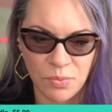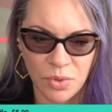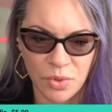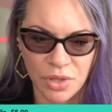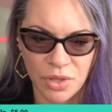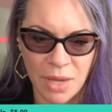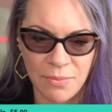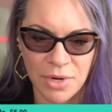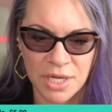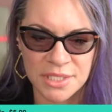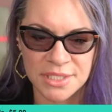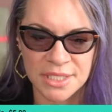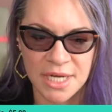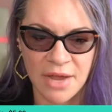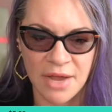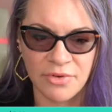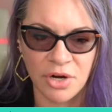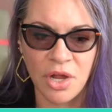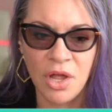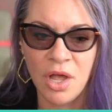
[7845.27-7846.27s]
birthday present
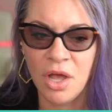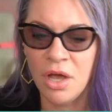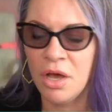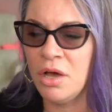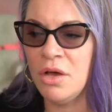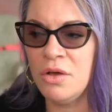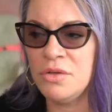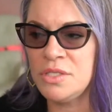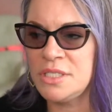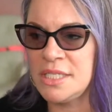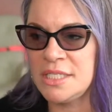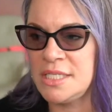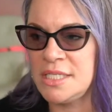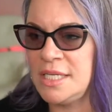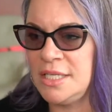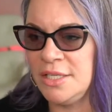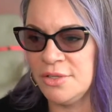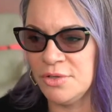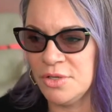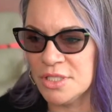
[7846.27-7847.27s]
ever. Oh,
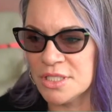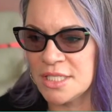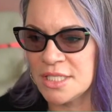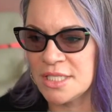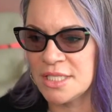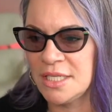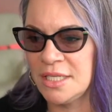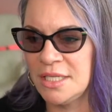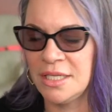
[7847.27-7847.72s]
16 year olds.